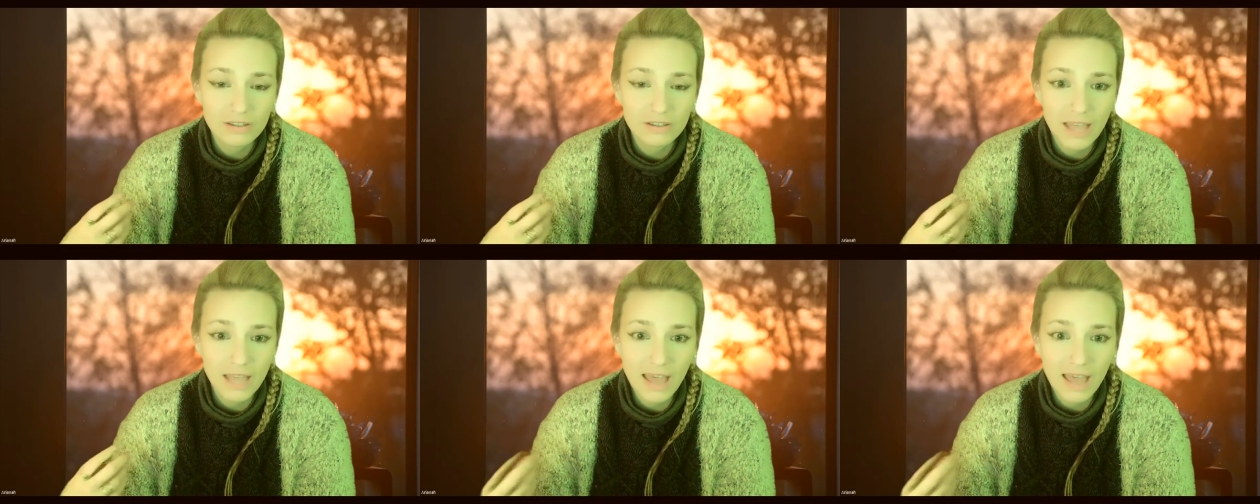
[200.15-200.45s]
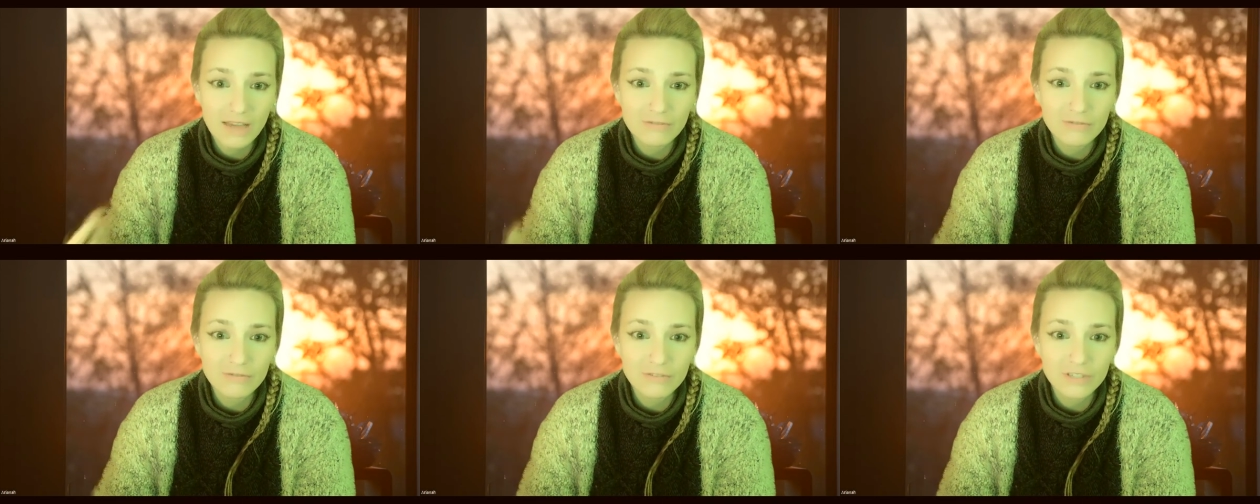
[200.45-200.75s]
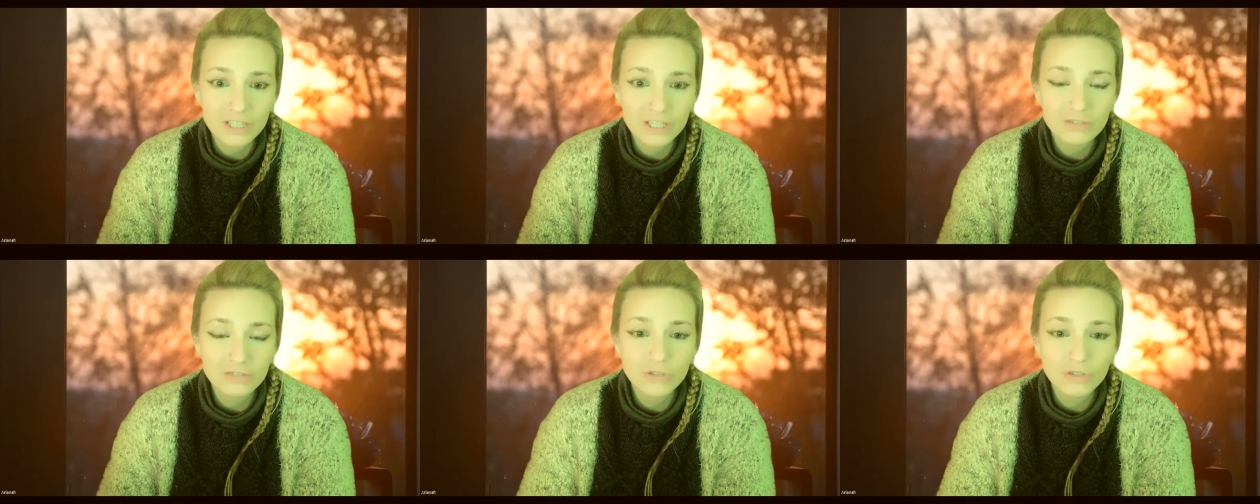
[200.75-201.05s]
have
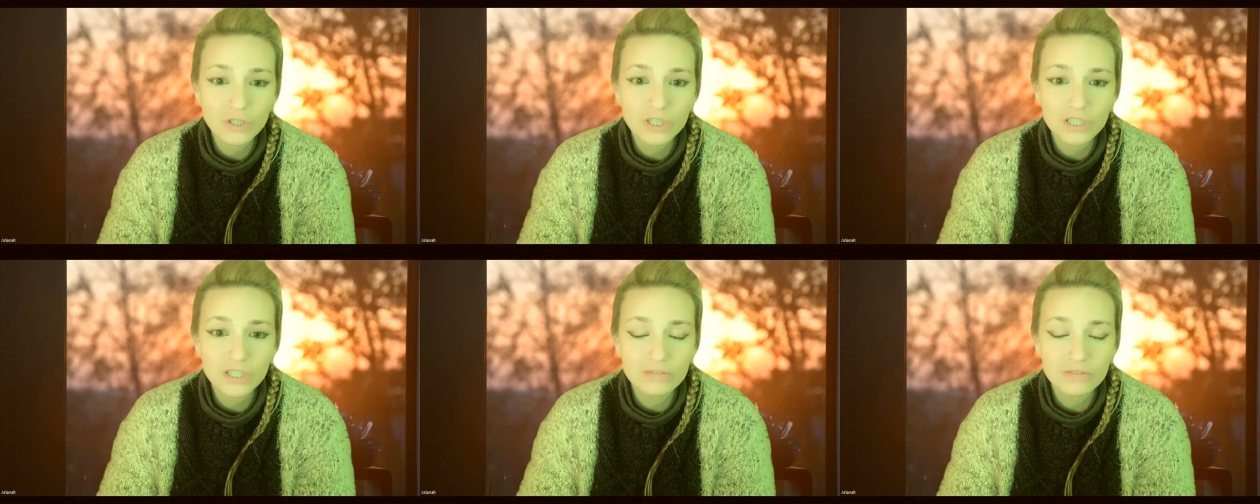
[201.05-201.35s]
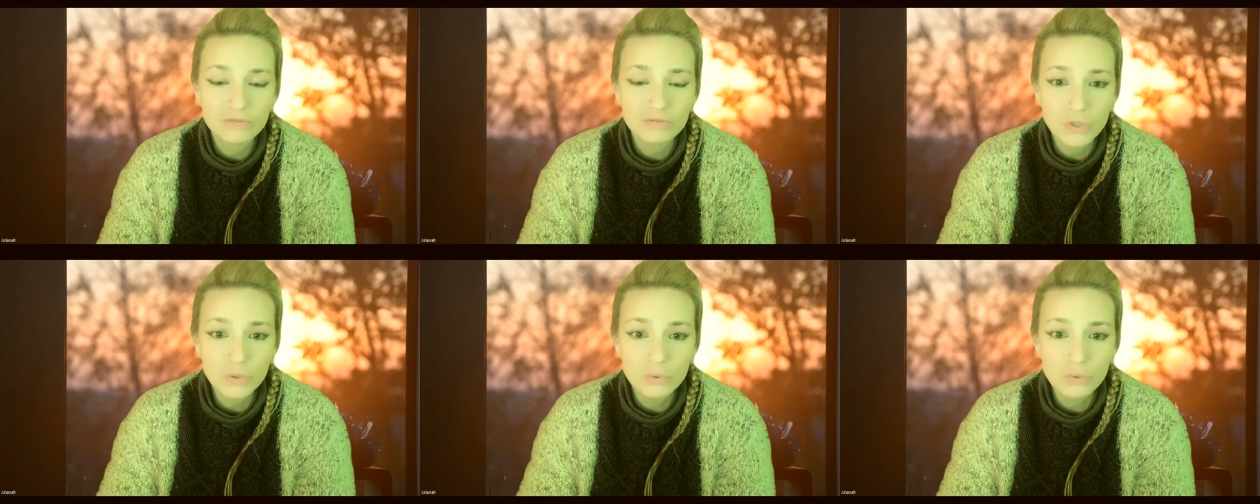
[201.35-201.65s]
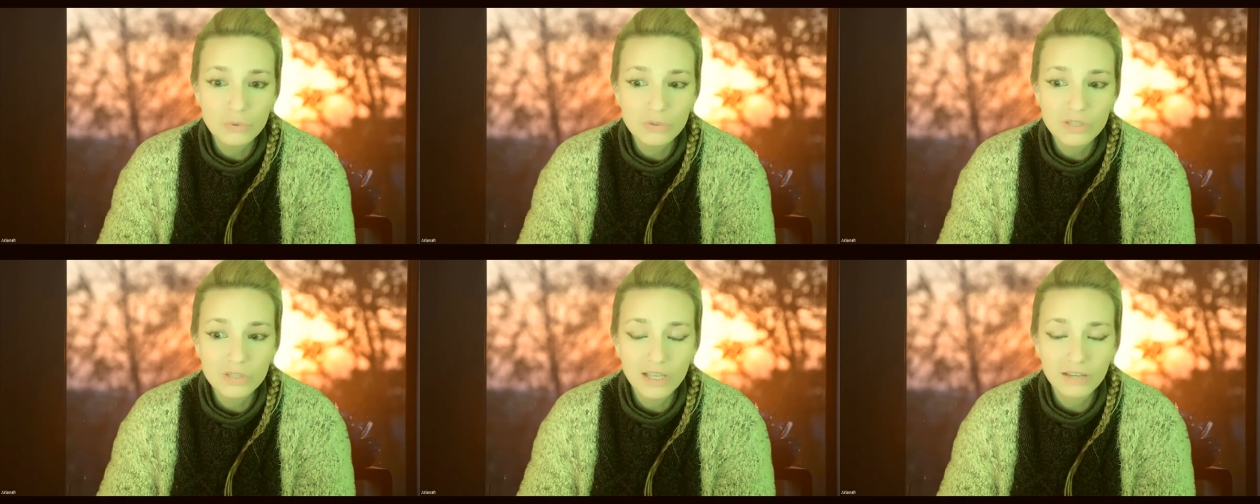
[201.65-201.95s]
inverted
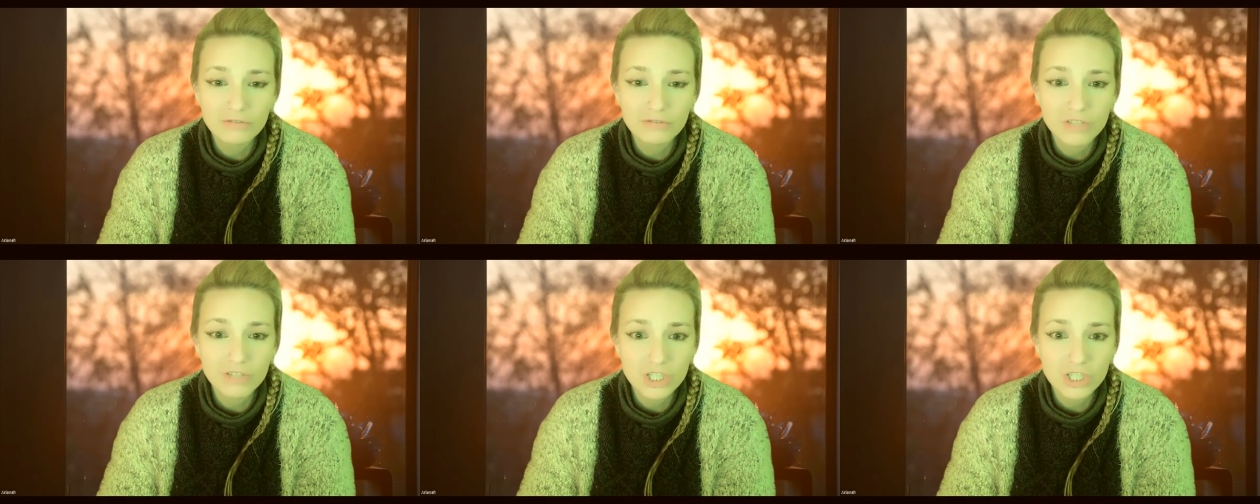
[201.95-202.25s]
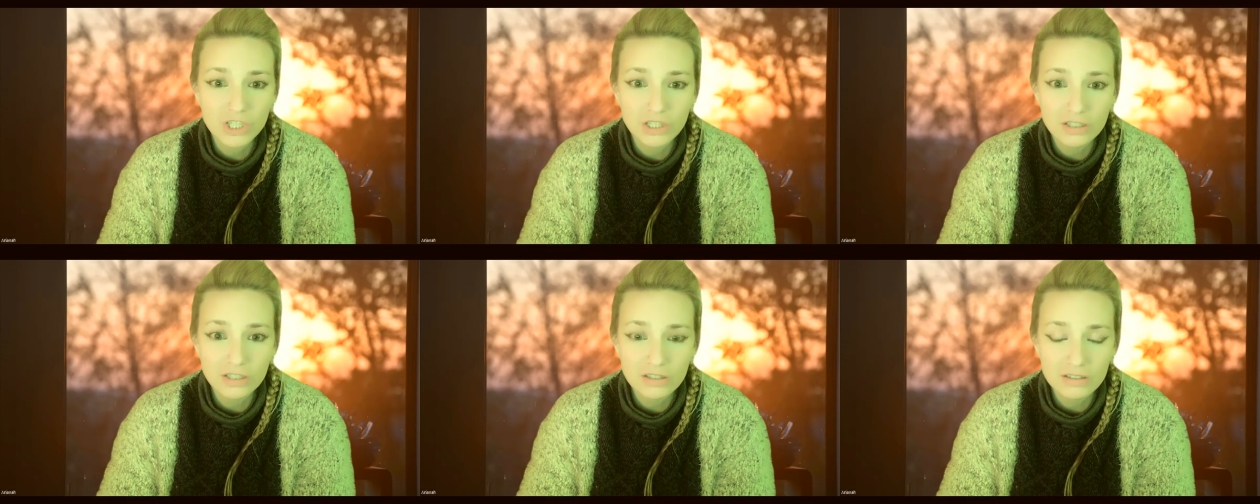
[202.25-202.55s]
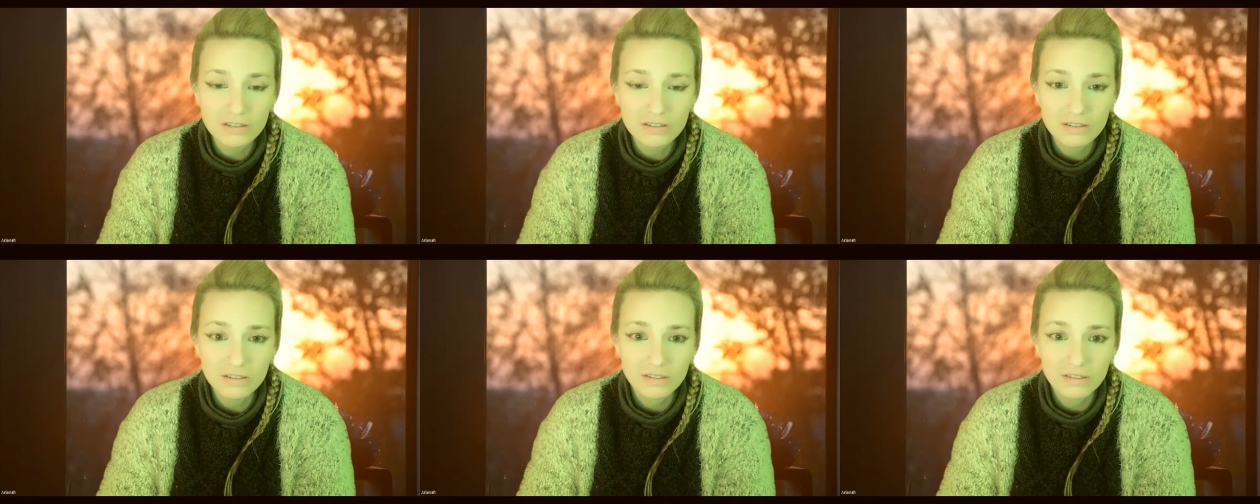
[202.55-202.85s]
views and
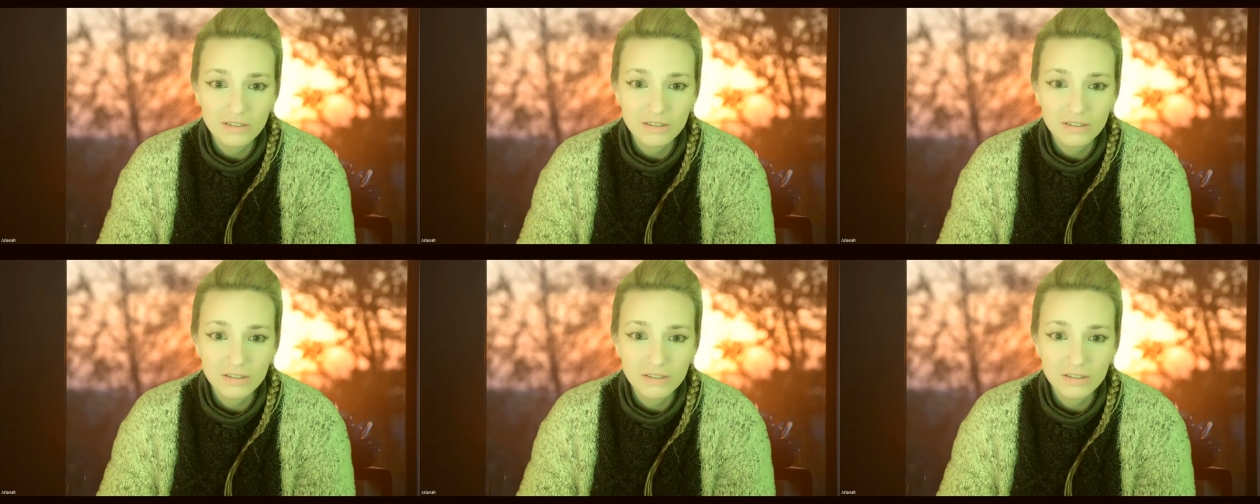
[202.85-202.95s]
visions